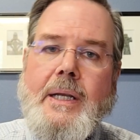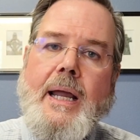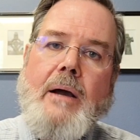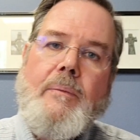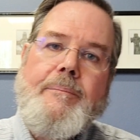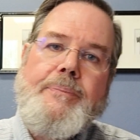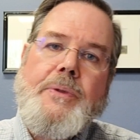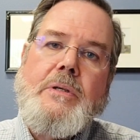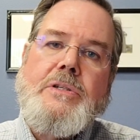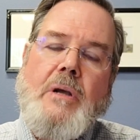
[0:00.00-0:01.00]
Now,
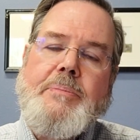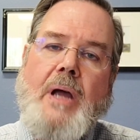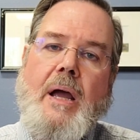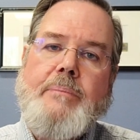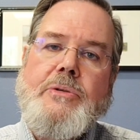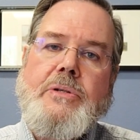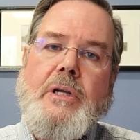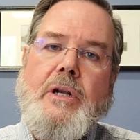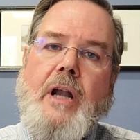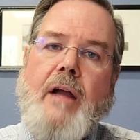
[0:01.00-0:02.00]
sometimes
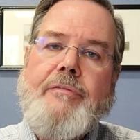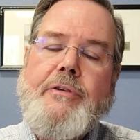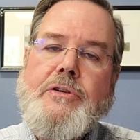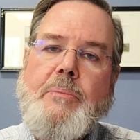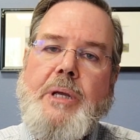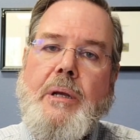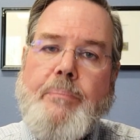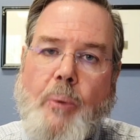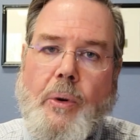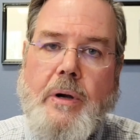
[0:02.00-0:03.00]
in an effort to be
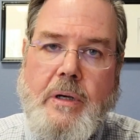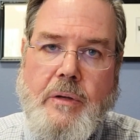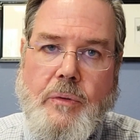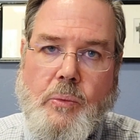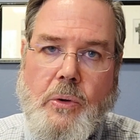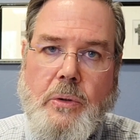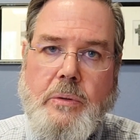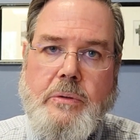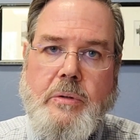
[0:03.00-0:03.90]
important in the world,